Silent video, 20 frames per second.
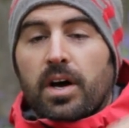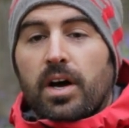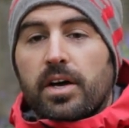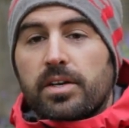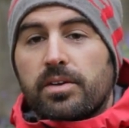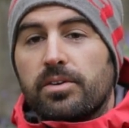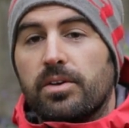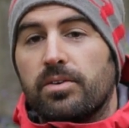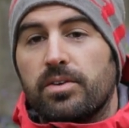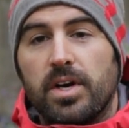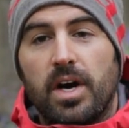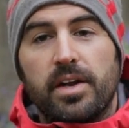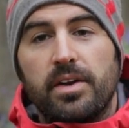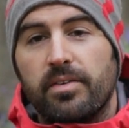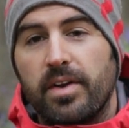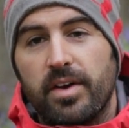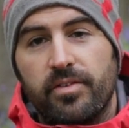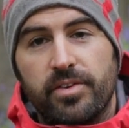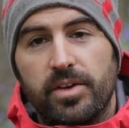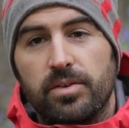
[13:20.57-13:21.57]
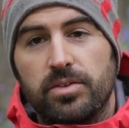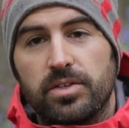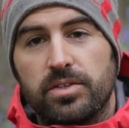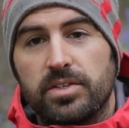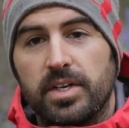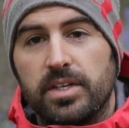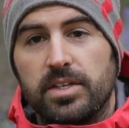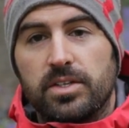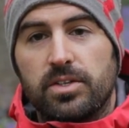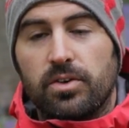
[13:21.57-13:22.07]
I don't ever use a
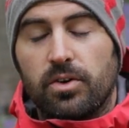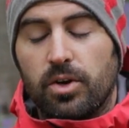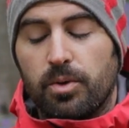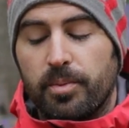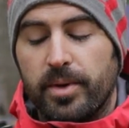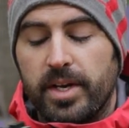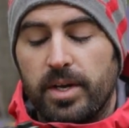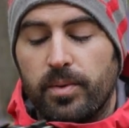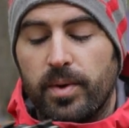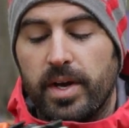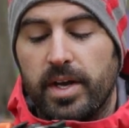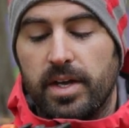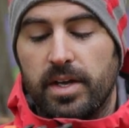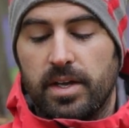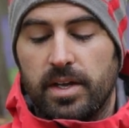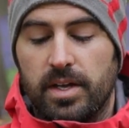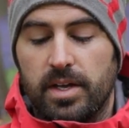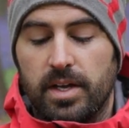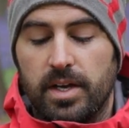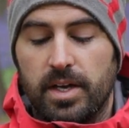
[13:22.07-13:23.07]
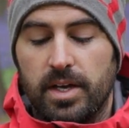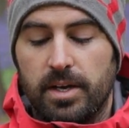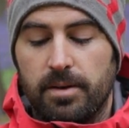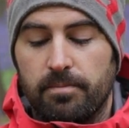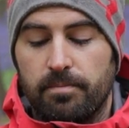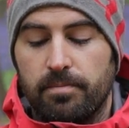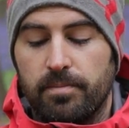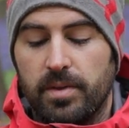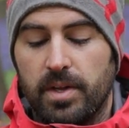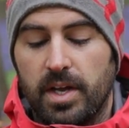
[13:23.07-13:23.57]
center column anyway,
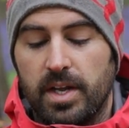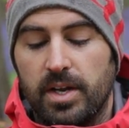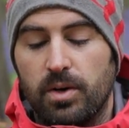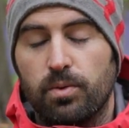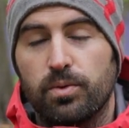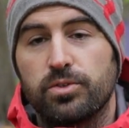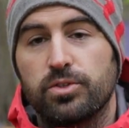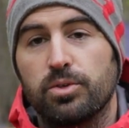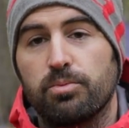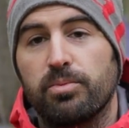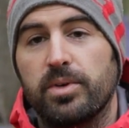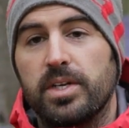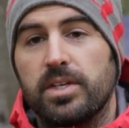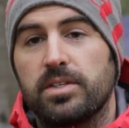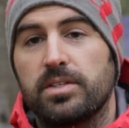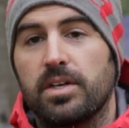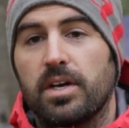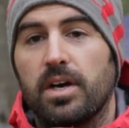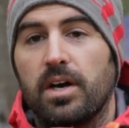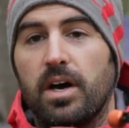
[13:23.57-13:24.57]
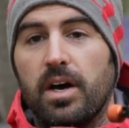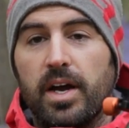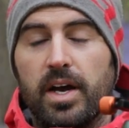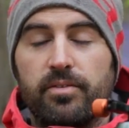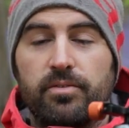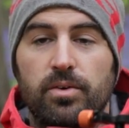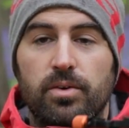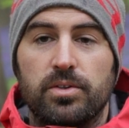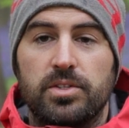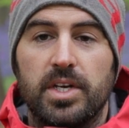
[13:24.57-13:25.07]
and it also means that I
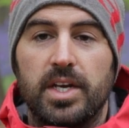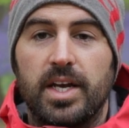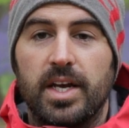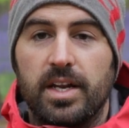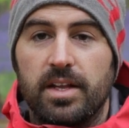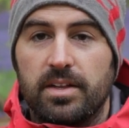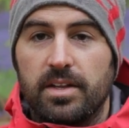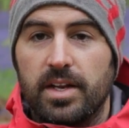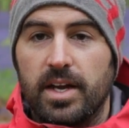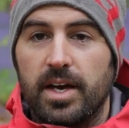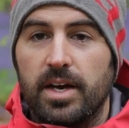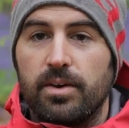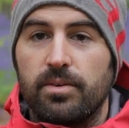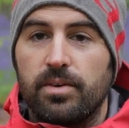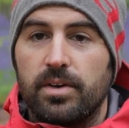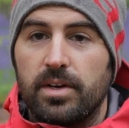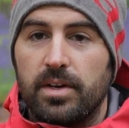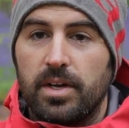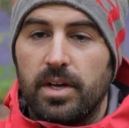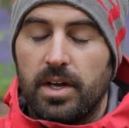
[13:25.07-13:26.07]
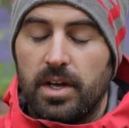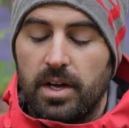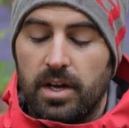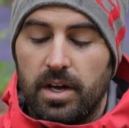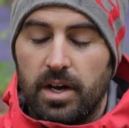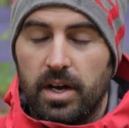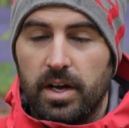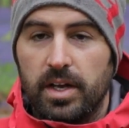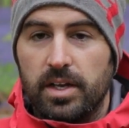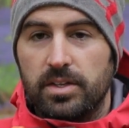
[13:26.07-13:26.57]
haven't got to take anything out.
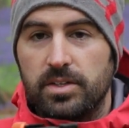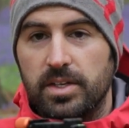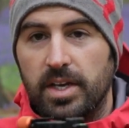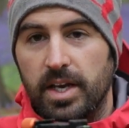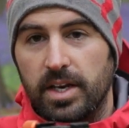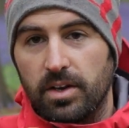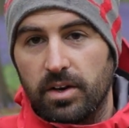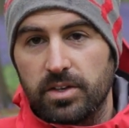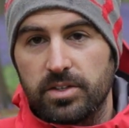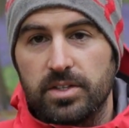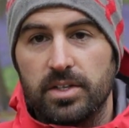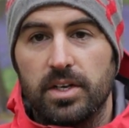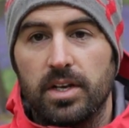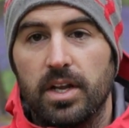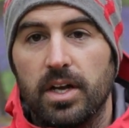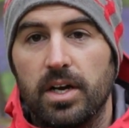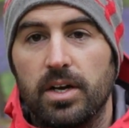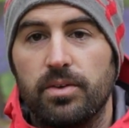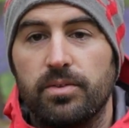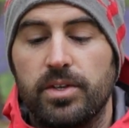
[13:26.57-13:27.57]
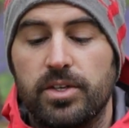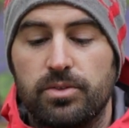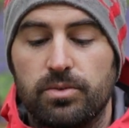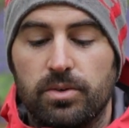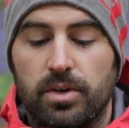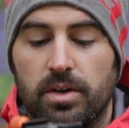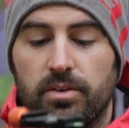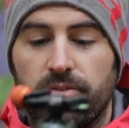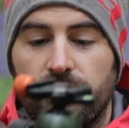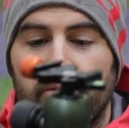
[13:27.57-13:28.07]
I think to get nice and low, this
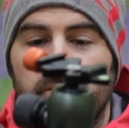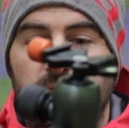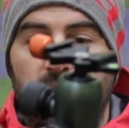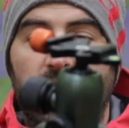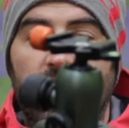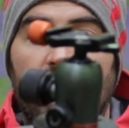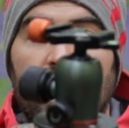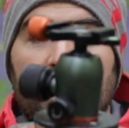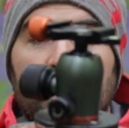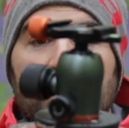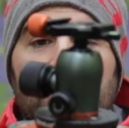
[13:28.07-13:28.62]
will go flat.